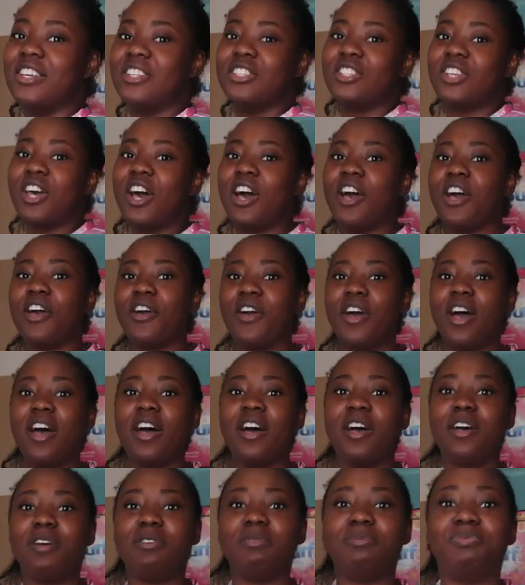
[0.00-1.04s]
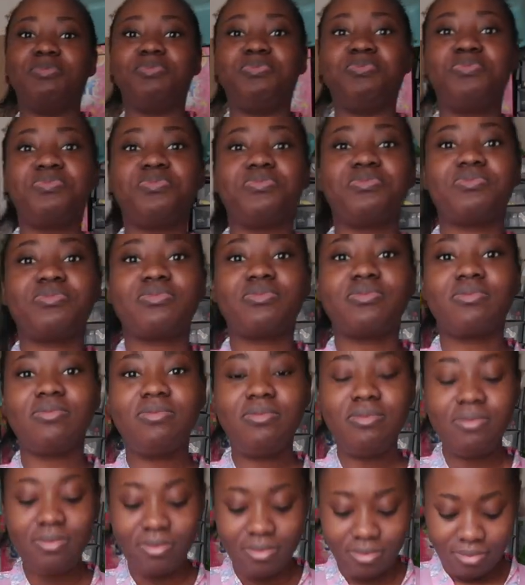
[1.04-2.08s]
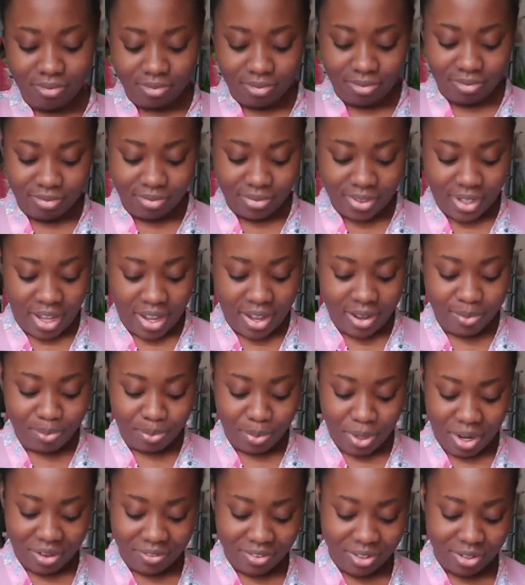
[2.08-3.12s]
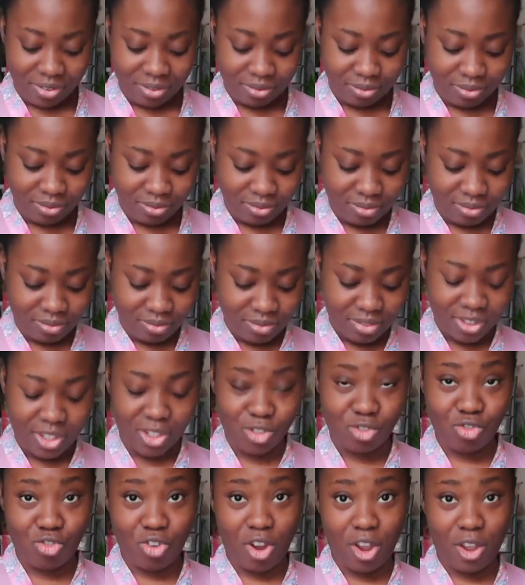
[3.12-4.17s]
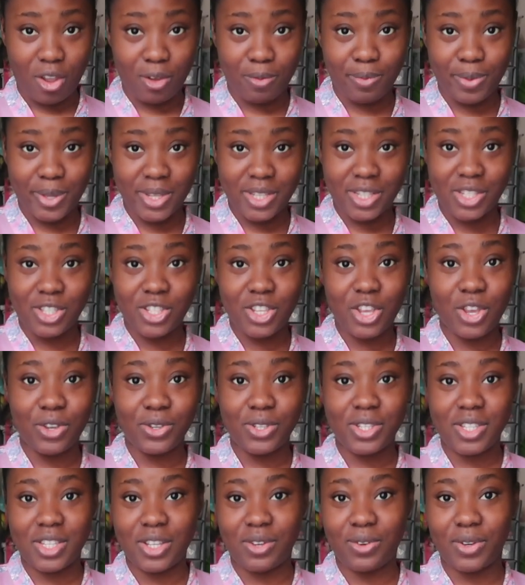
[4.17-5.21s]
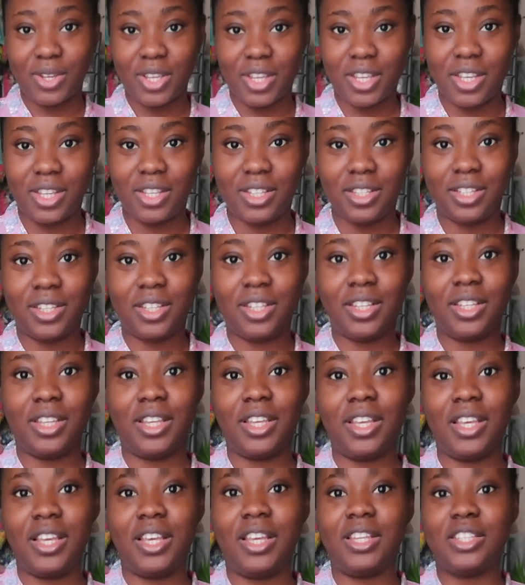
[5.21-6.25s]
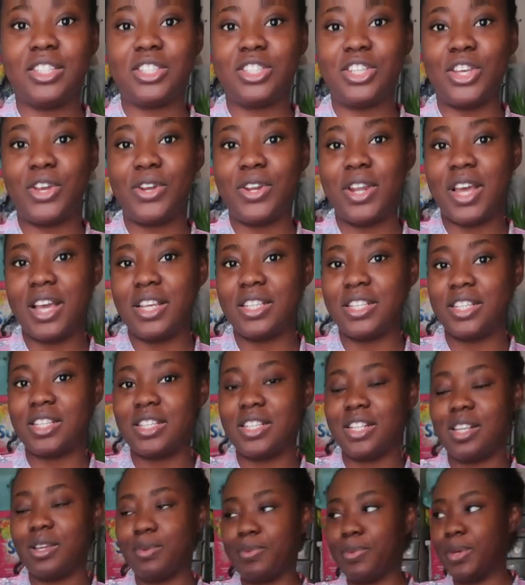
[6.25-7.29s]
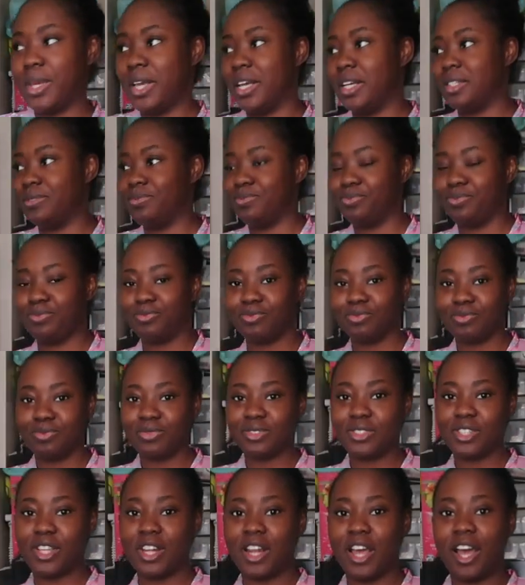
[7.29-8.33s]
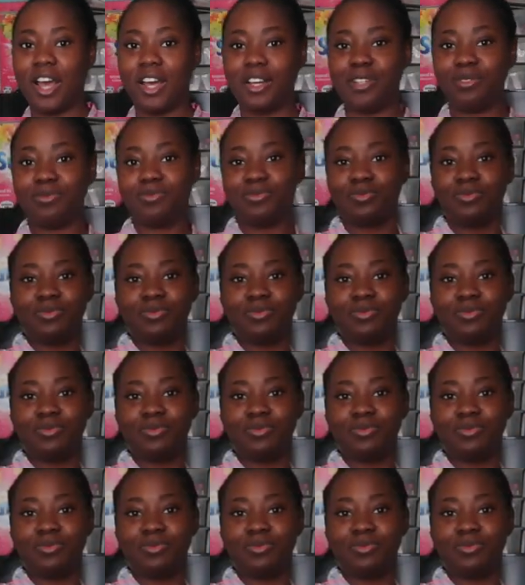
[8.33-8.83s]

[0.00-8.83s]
So I'm loving this robe. It's so silky, so nice to sleep in, you know.